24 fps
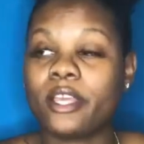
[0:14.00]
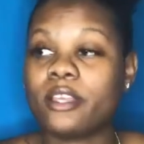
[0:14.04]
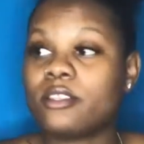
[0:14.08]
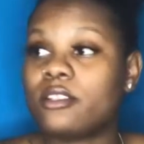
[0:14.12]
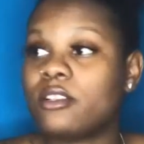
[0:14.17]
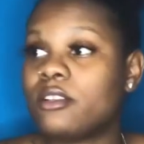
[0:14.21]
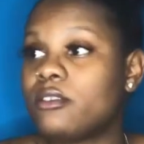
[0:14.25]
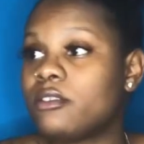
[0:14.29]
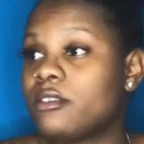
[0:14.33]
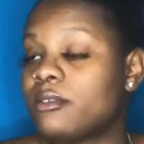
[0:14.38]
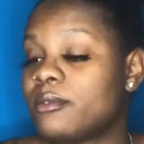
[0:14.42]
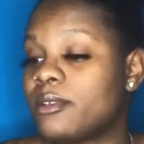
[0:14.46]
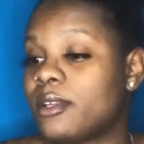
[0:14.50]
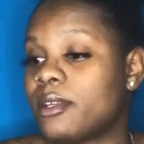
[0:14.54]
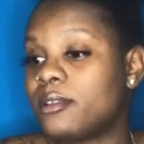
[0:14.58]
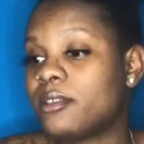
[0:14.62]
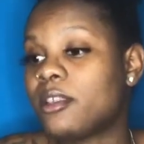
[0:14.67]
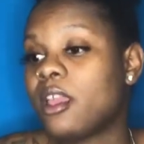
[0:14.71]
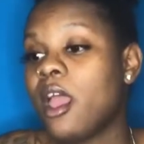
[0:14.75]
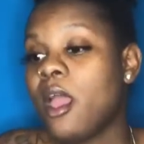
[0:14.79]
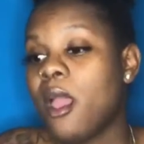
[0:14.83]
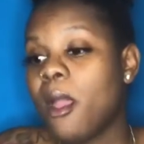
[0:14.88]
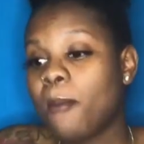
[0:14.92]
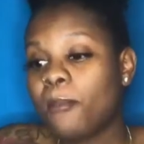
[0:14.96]
slow sometimes.
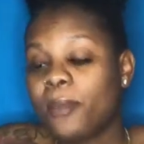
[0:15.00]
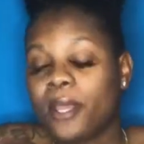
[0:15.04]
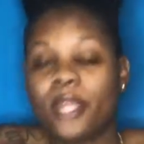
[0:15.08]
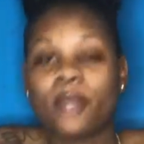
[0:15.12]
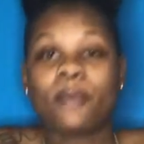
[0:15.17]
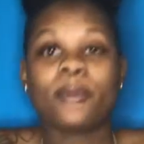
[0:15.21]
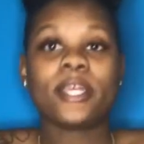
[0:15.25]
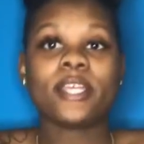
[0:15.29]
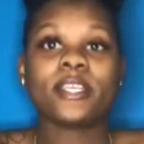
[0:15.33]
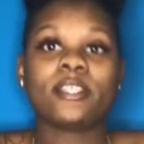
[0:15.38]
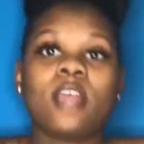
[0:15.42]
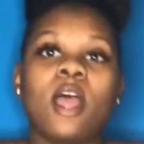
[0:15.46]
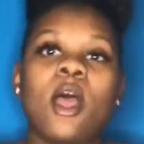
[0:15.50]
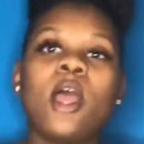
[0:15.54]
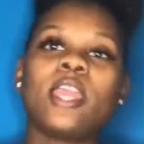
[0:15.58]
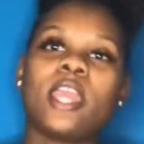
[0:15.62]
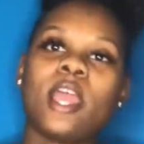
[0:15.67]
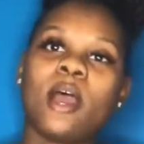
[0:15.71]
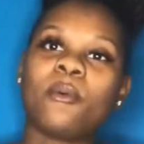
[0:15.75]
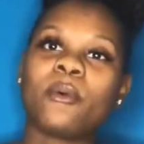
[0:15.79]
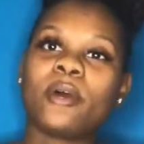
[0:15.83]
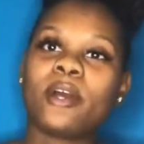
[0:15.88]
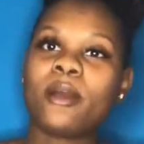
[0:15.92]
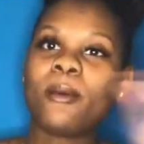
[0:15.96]
But anyways,
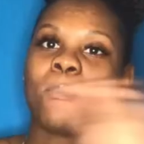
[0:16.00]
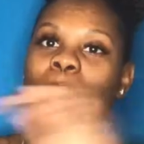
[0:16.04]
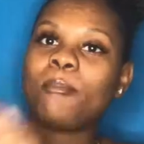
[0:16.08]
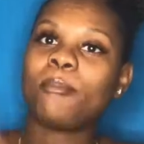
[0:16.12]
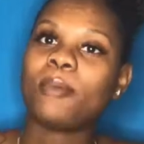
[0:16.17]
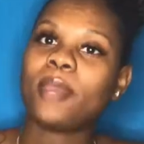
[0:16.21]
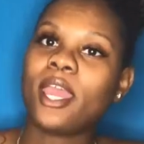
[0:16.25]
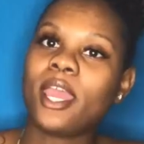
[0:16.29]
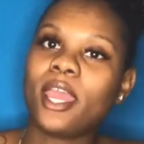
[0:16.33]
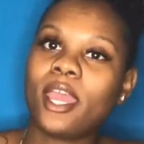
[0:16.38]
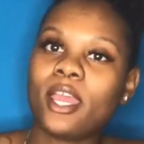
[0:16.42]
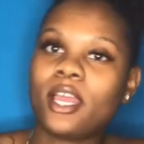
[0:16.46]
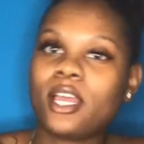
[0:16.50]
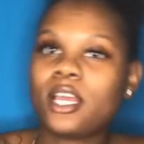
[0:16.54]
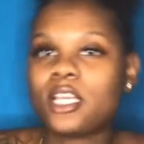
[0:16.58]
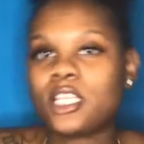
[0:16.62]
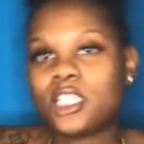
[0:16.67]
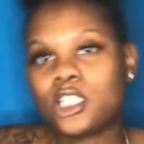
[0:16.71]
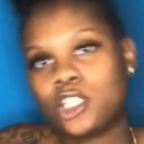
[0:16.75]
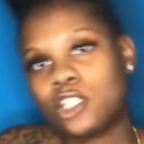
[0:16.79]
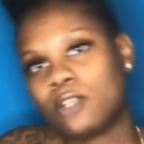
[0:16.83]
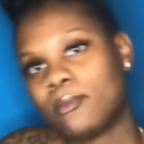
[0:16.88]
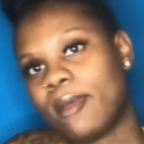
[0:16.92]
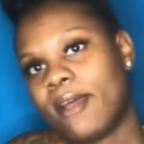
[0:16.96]
y'all, welcome back
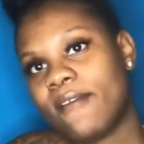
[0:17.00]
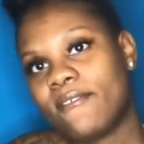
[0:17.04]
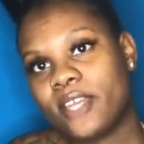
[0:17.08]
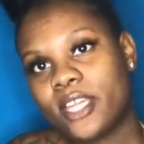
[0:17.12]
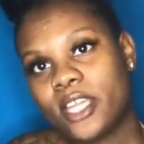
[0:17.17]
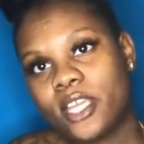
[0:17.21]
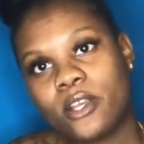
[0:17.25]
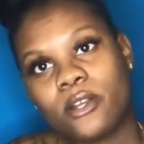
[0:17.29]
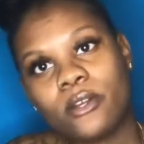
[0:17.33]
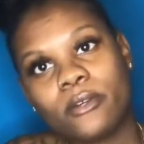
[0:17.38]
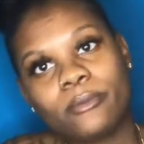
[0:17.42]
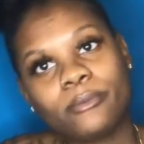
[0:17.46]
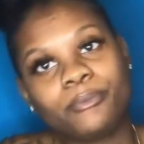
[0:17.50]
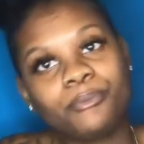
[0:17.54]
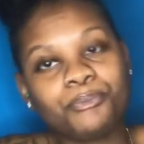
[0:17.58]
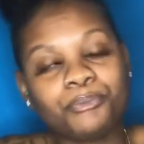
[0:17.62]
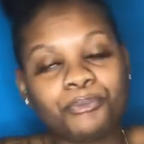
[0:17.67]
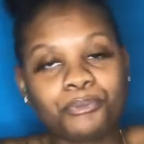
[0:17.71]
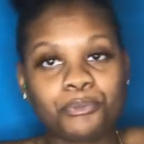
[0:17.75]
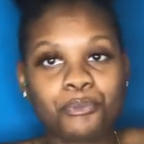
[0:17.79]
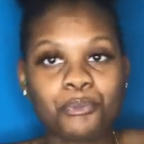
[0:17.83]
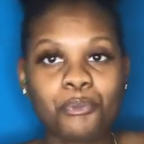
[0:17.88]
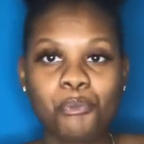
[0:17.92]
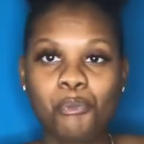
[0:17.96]
to my video,
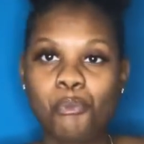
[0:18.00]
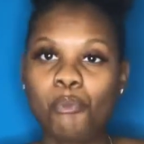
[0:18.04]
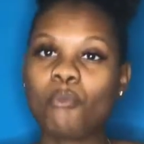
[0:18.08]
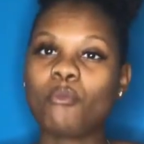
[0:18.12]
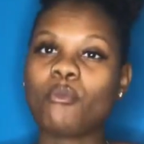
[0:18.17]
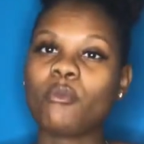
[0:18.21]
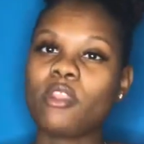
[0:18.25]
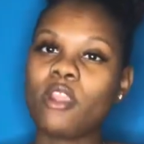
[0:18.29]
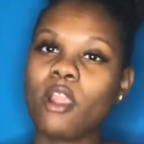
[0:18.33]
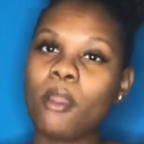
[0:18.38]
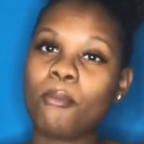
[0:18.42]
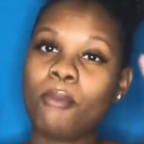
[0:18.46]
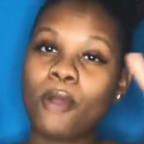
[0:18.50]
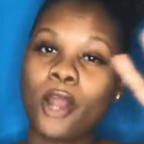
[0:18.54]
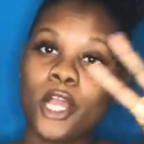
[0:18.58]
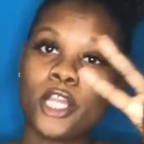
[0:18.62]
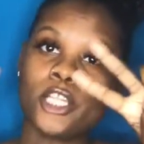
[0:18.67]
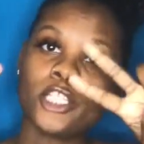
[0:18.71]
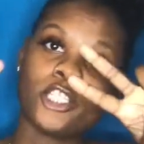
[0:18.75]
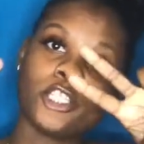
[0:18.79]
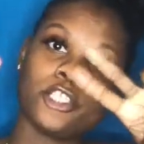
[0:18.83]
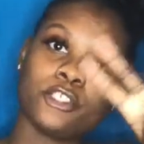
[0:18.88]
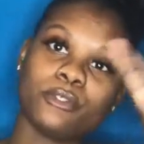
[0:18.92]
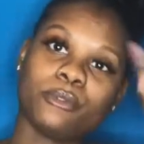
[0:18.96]

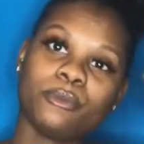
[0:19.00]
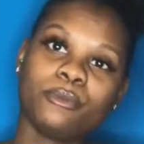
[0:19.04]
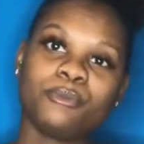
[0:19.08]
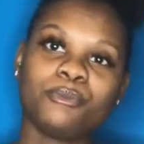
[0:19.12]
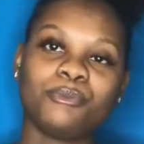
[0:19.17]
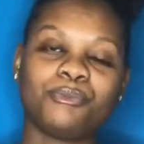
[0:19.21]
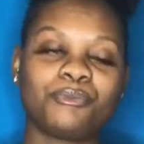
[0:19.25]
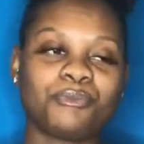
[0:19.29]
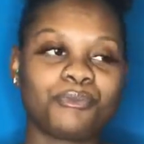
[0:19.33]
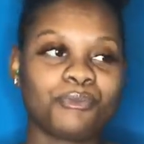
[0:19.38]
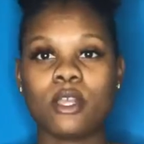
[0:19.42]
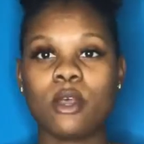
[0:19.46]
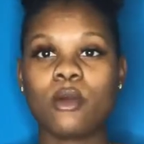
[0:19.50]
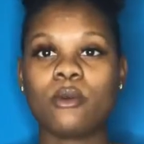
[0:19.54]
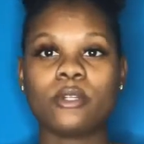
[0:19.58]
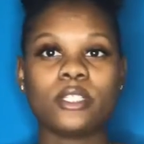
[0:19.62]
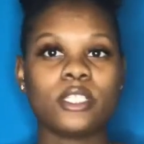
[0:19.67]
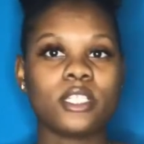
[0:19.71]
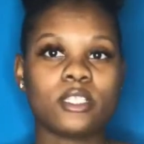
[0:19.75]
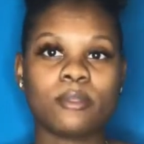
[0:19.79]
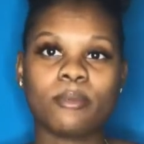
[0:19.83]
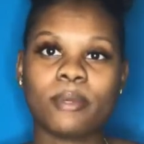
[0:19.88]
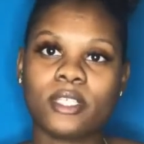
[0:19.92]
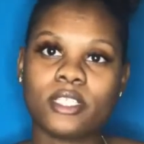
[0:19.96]
part 2. So
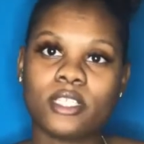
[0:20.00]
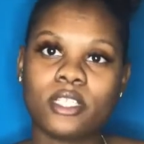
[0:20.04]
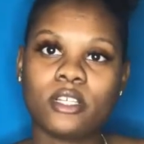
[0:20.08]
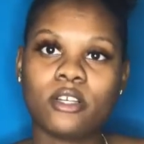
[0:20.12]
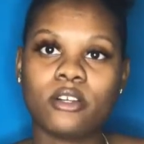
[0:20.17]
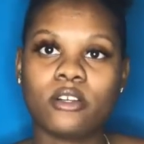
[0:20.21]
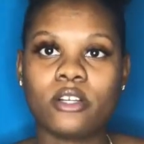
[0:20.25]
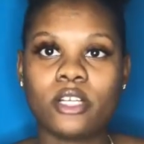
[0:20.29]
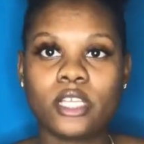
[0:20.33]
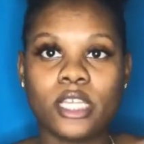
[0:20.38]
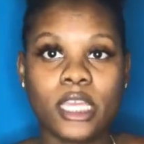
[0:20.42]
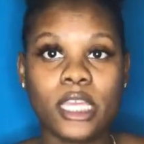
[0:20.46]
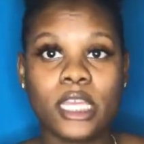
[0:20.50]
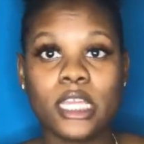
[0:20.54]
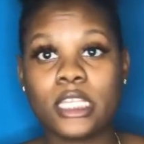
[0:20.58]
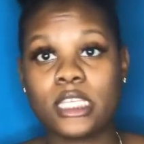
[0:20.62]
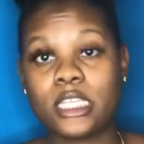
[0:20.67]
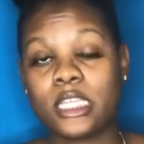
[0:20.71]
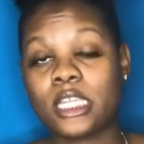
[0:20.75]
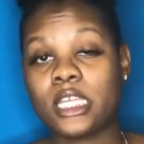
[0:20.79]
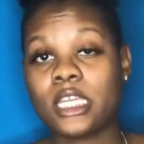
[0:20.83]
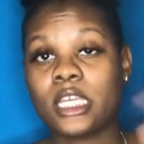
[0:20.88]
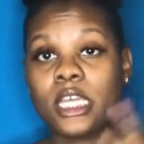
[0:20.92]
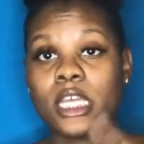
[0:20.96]
we're just basically gonna
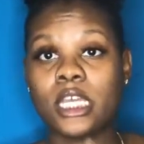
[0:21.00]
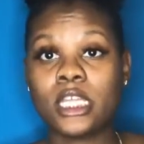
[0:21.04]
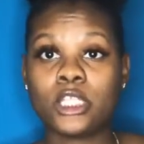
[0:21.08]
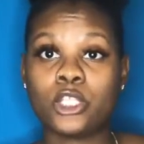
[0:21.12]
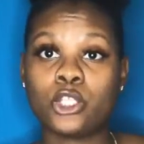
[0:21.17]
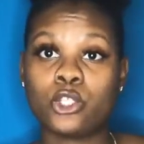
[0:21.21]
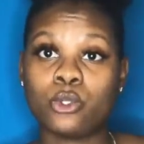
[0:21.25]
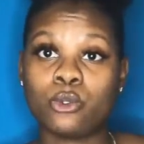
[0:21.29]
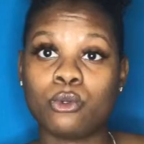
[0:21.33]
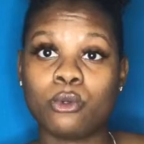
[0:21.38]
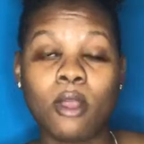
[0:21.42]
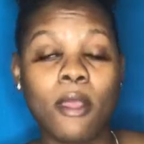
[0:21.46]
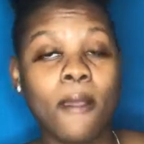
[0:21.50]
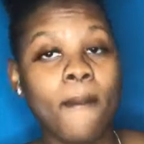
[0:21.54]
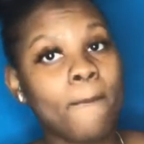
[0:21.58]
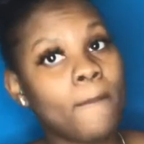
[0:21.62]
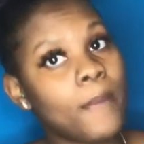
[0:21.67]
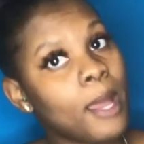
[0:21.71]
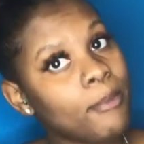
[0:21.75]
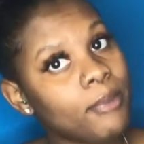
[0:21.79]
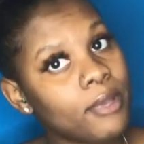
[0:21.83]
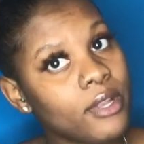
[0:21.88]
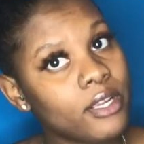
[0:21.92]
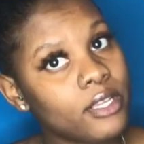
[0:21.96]
get into
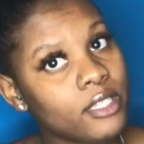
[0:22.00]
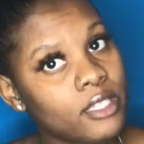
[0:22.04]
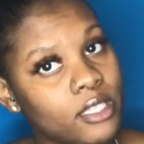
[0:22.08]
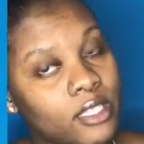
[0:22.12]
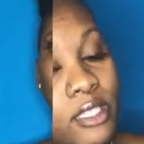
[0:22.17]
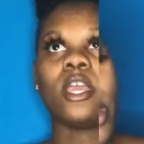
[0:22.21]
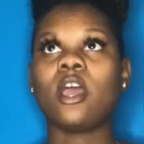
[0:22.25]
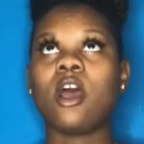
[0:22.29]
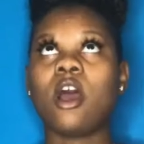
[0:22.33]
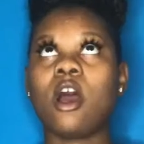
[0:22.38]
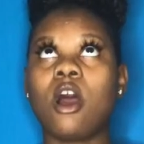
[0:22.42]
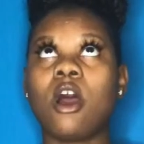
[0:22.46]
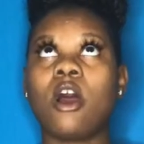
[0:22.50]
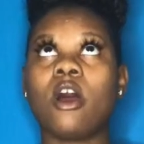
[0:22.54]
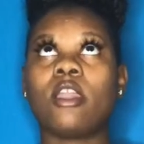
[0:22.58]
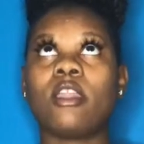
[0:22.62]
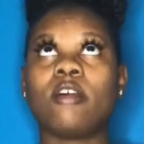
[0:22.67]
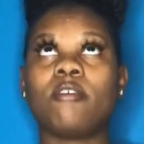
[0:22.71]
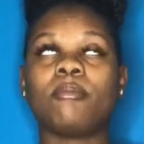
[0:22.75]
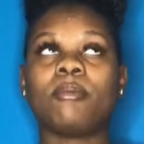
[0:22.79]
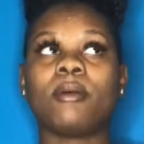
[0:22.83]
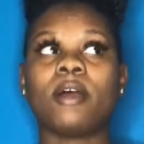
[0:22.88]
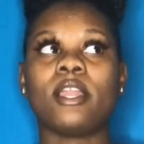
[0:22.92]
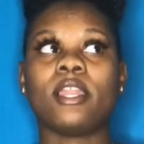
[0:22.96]
my video. So in
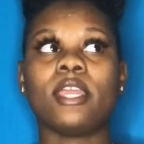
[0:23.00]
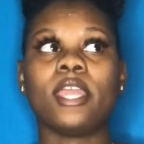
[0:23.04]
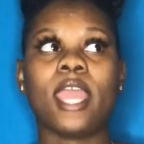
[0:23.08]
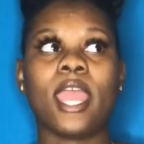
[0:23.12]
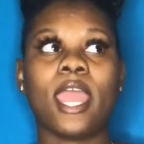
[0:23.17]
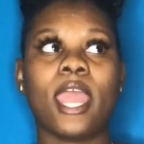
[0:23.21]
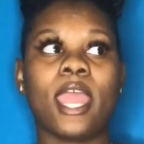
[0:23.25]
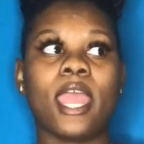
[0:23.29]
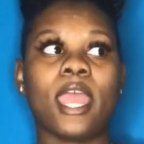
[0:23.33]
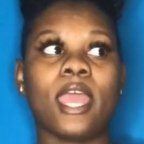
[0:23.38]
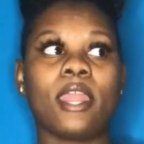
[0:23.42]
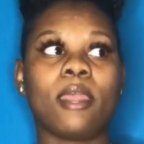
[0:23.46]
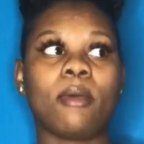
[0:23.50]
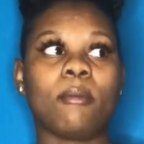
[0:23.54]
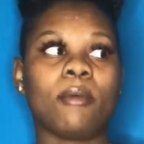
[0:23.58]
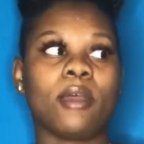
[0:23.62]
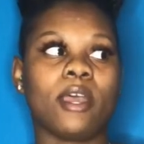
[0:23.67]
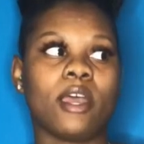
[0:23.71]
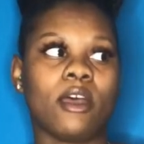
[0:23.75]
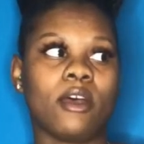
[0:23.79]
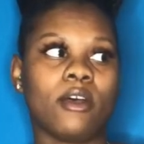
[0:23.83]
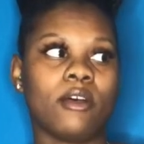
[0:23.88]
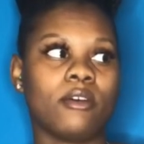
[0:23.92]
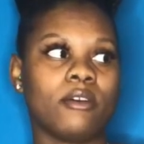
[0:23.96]
all, I probably had
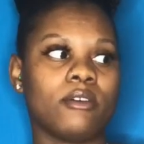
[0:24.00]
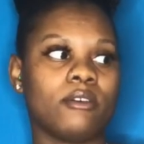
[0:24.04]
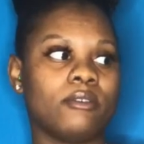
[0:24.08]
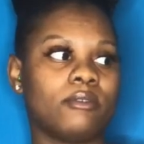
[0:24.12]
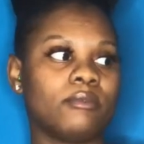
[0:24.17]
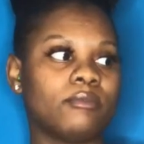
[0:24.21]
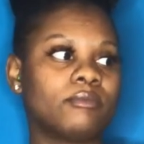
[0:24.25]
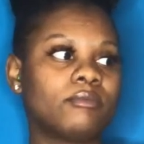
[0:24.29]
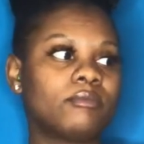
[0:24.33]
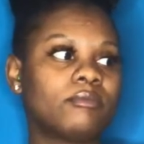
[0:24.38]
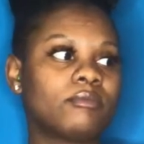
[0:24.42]
about